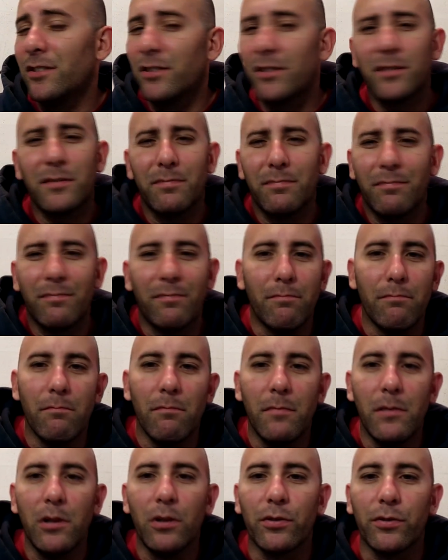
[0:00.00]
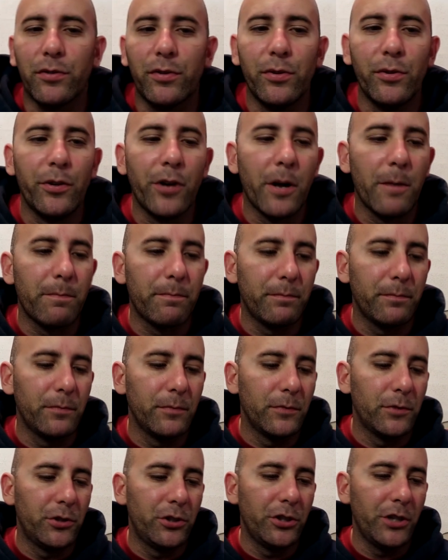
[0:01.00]
Just a little tune-up
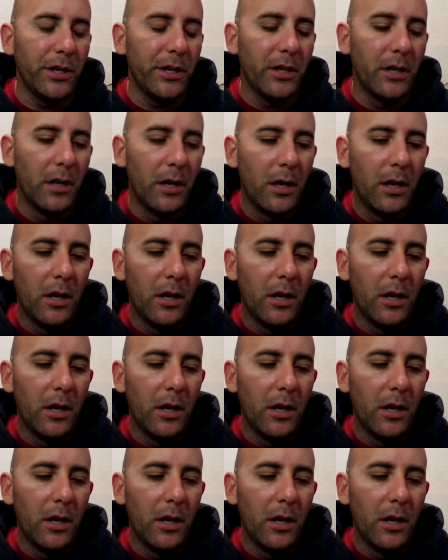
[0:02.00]
shit.